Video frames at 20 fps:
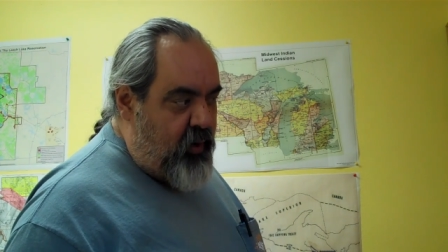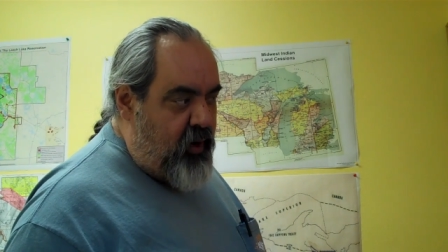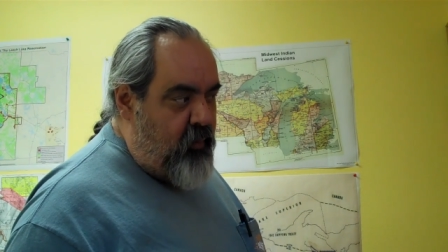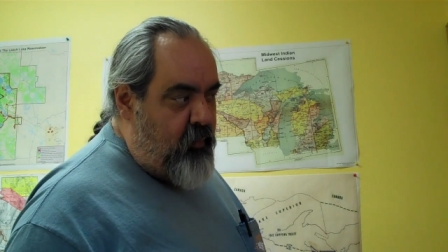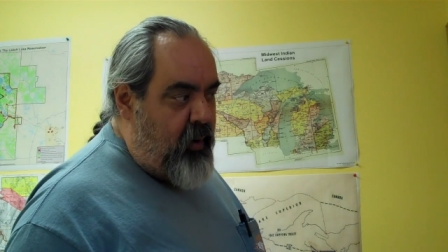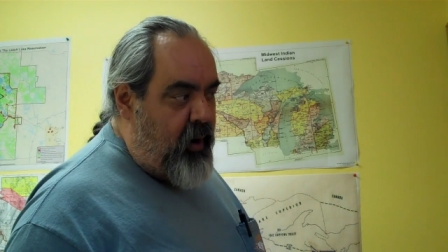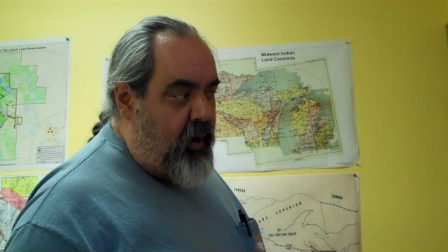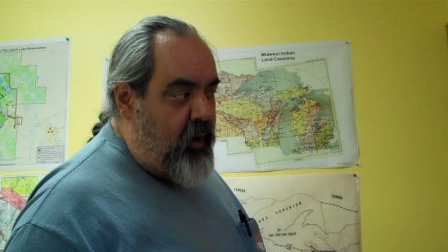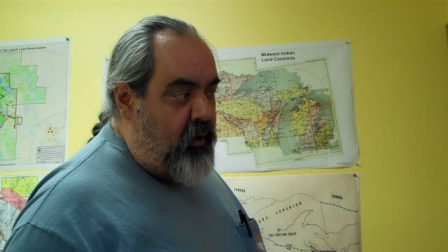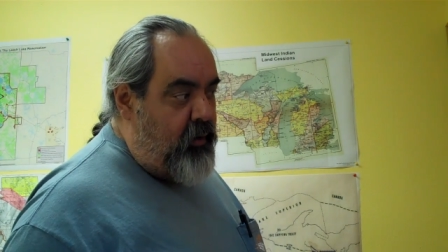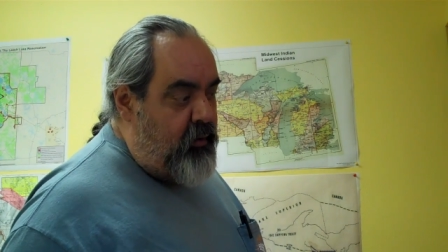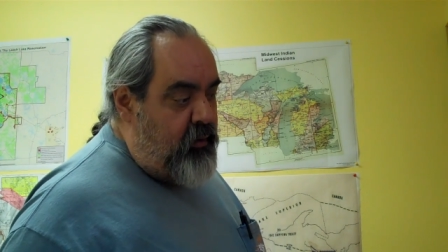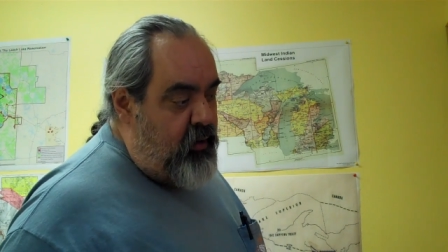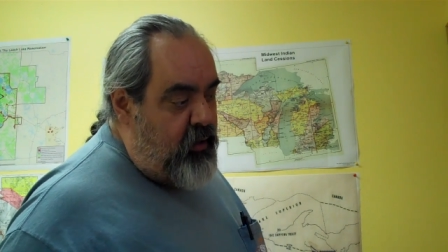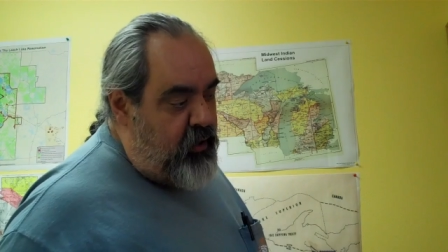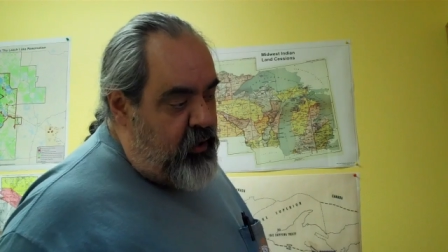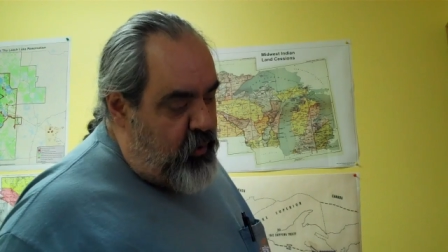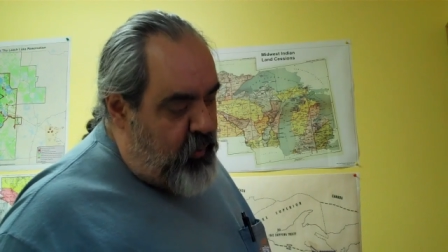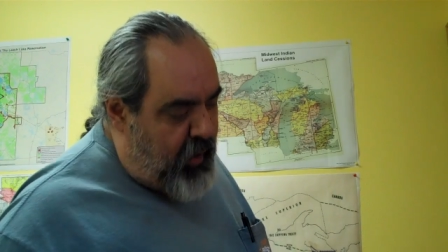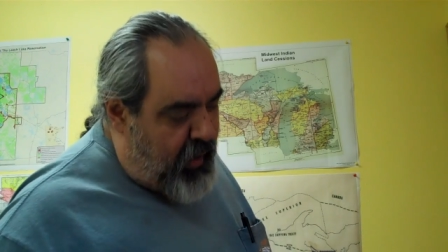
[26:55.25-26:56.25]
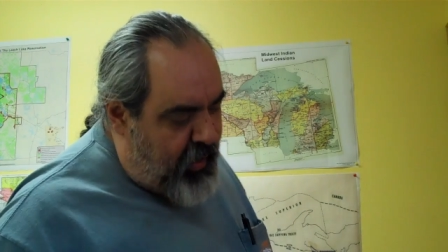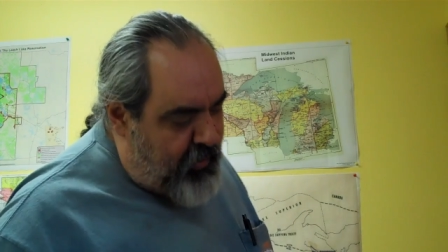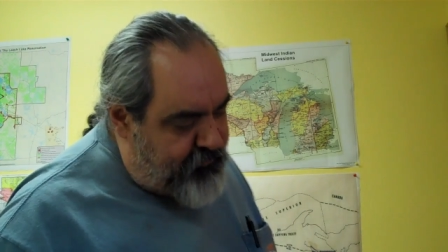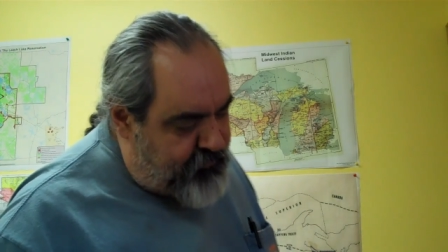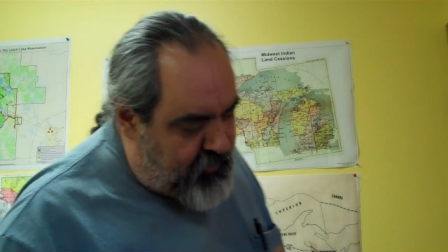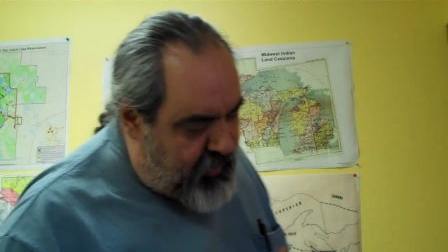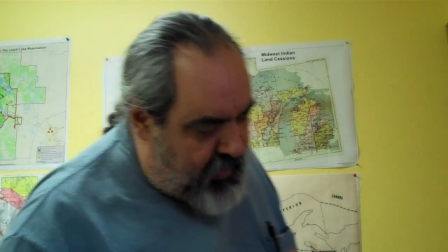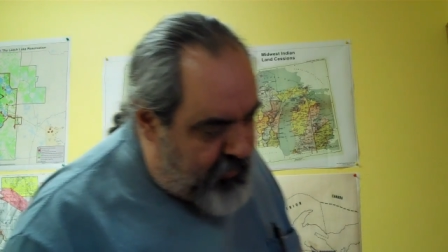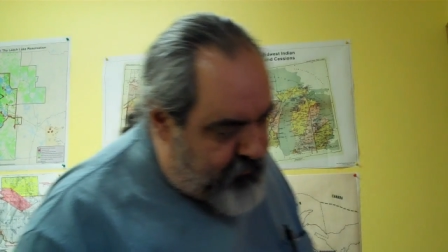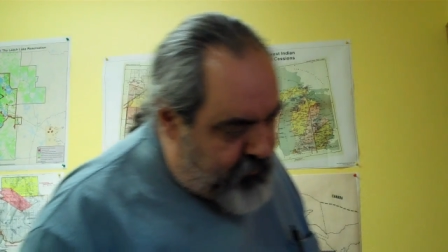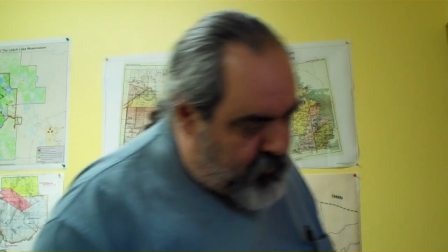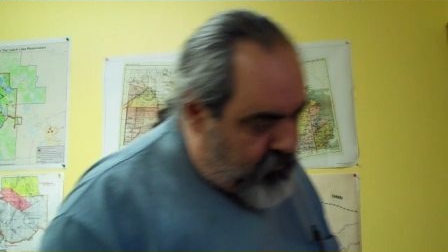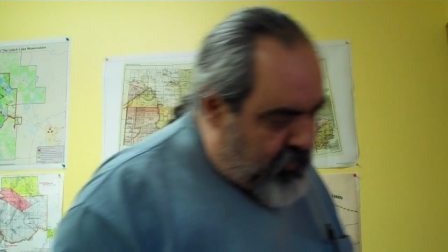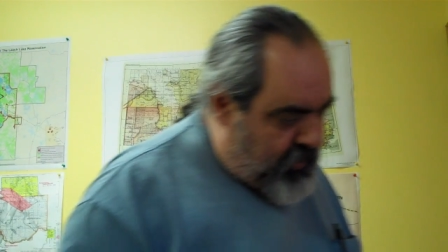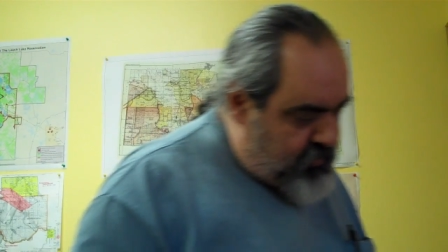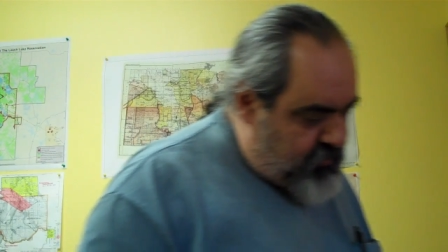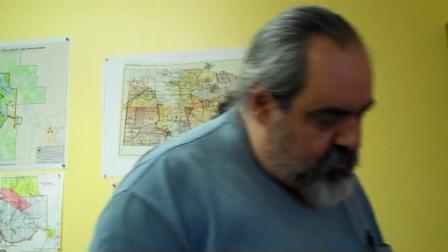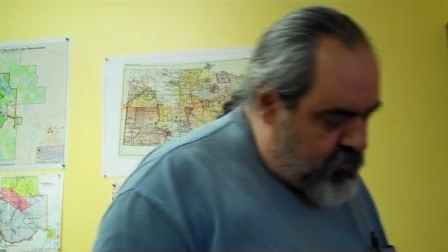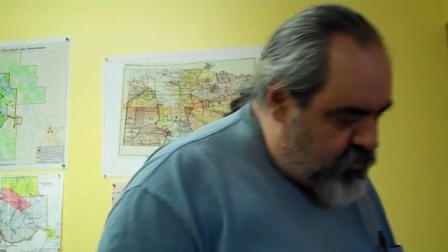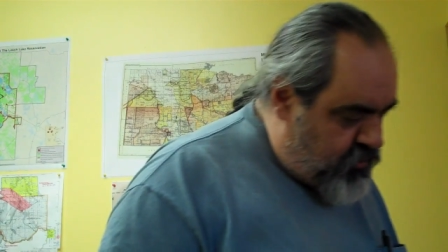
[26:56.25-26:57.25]
square mile. You have to have the
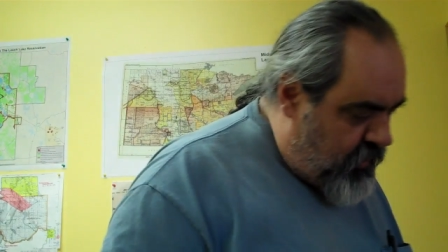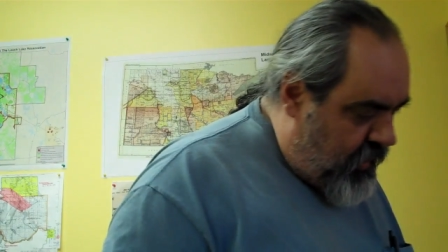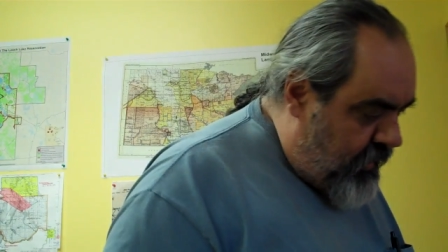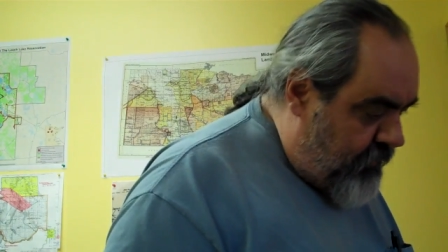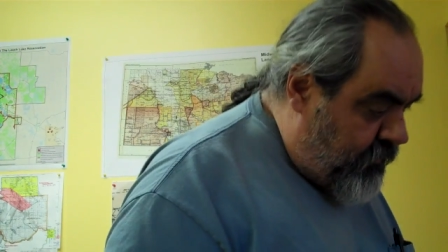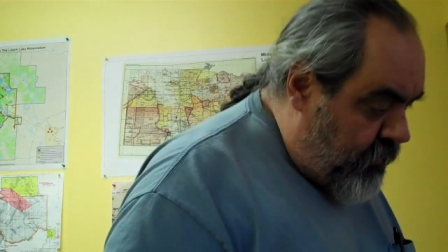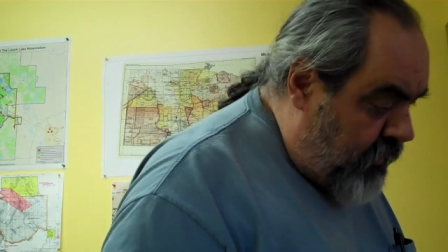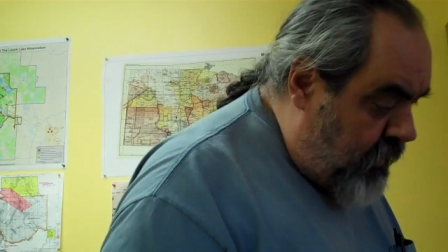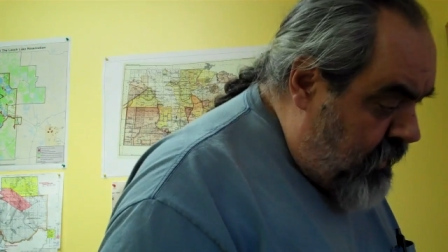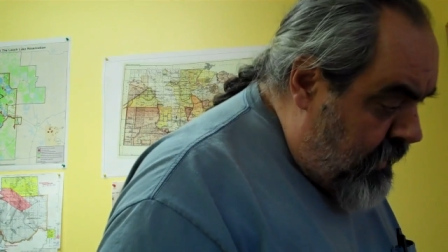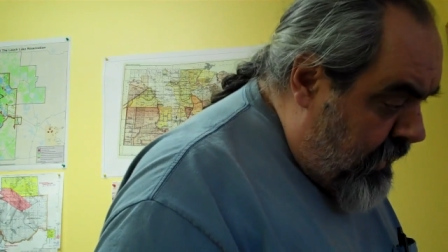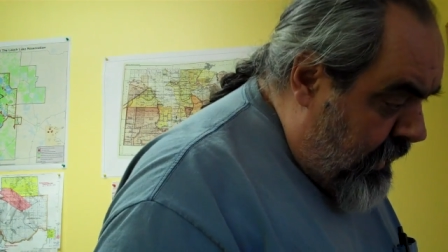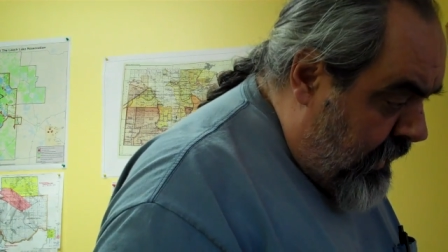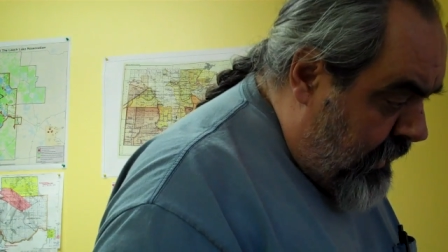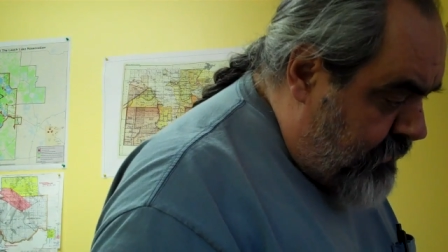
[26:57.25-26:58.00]
right to travel.